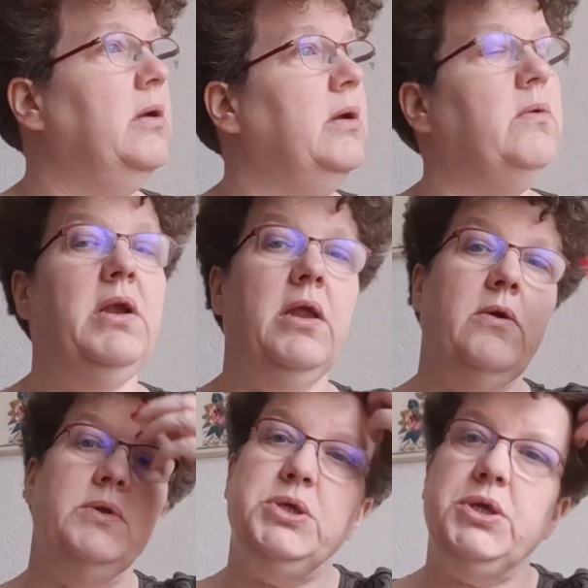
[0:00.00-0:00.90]
really
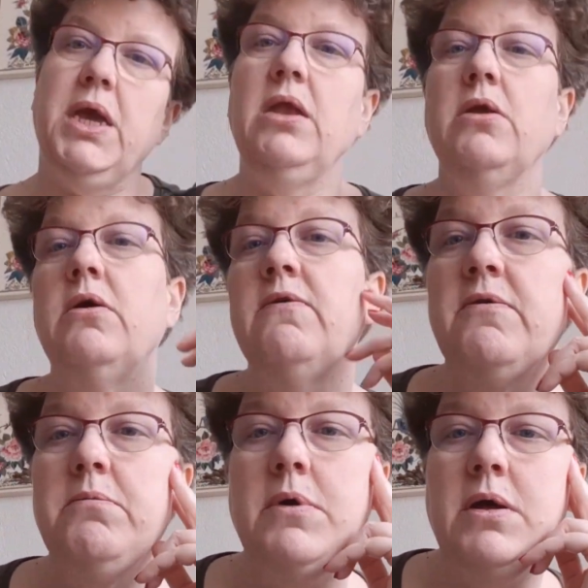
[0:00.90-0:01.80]
good chain of
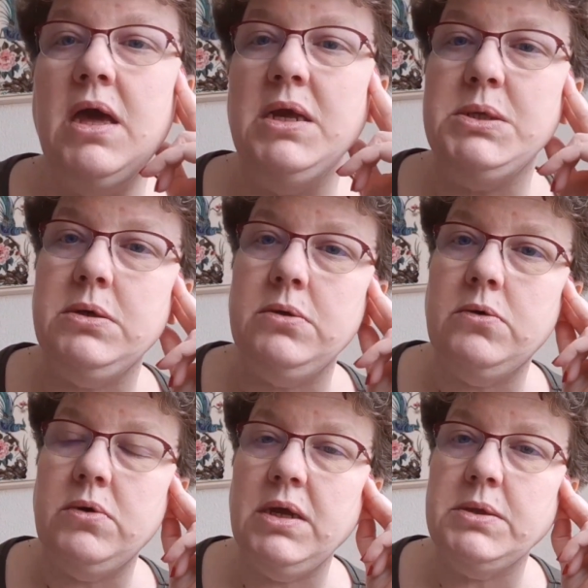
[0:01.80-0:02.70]
Asian
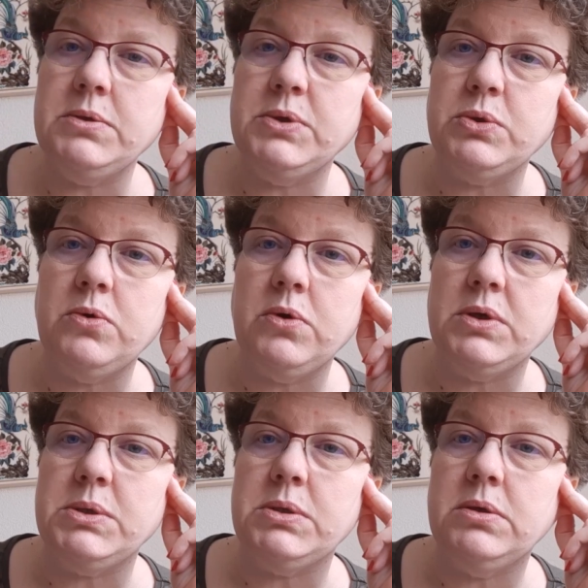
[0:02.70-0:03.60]
Oriental
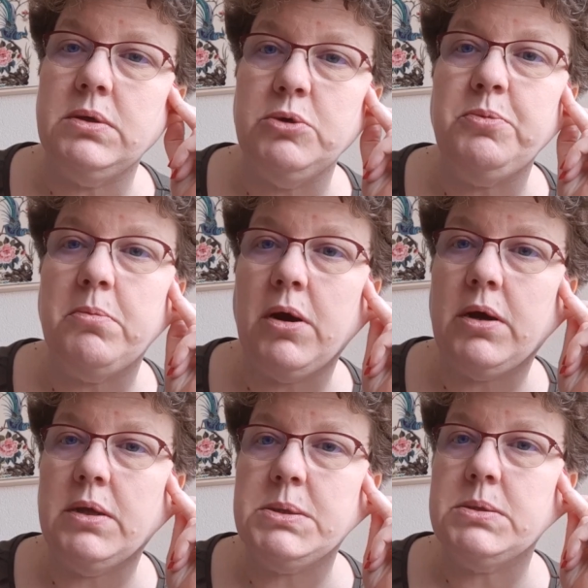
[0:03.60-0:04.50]
stores,
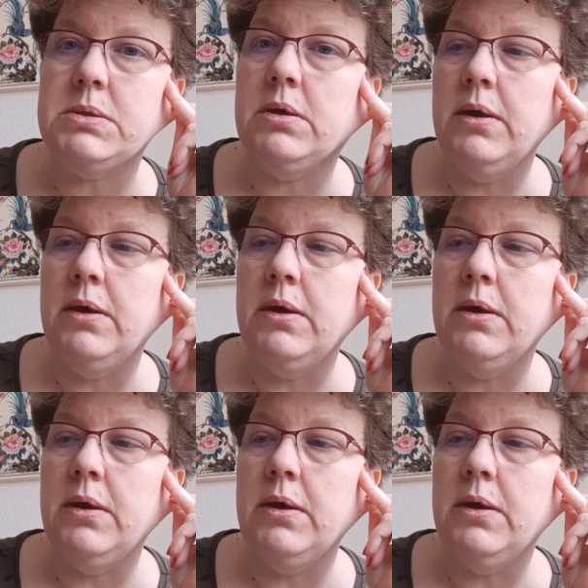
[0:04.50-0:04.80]
supermarkets,